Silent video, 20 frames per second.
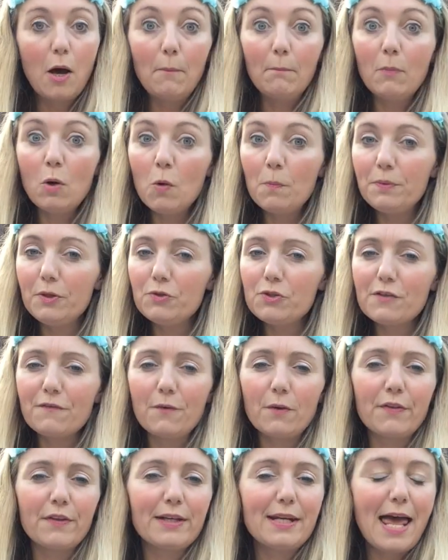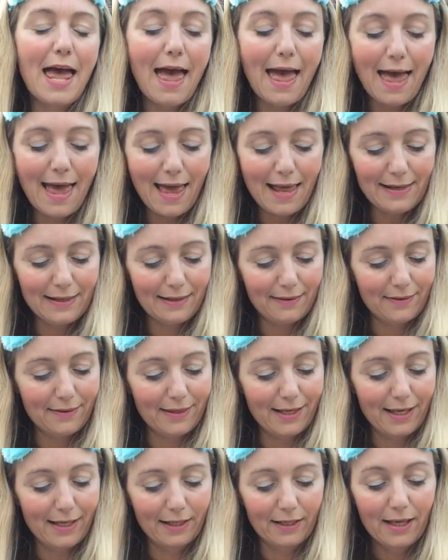more beautiful than
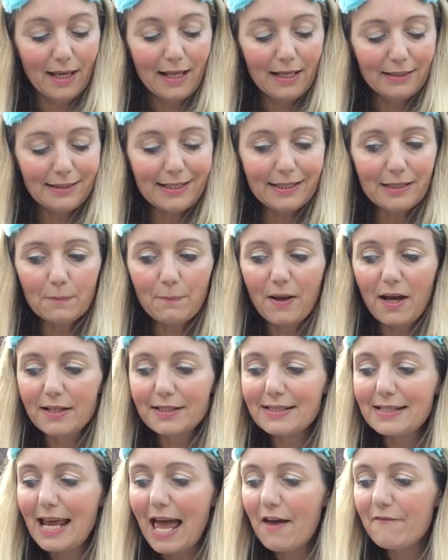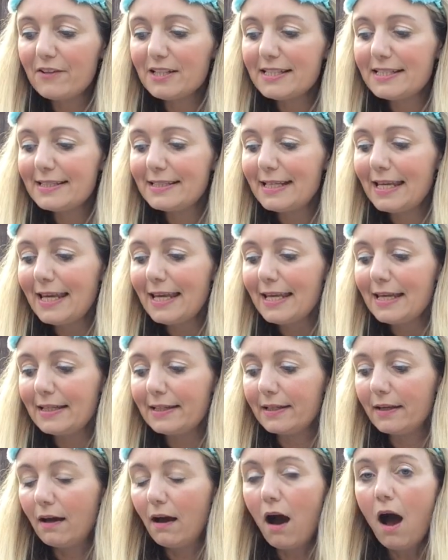anything Little Bird had ever
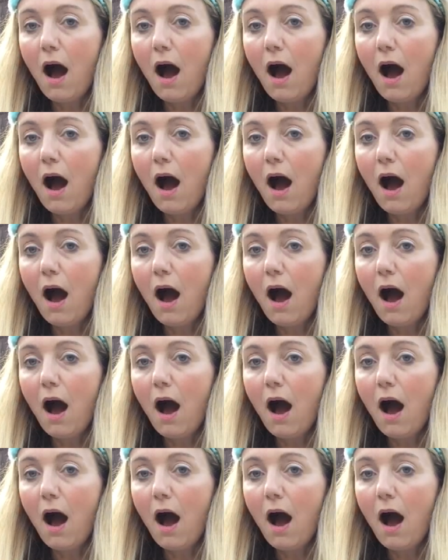seen.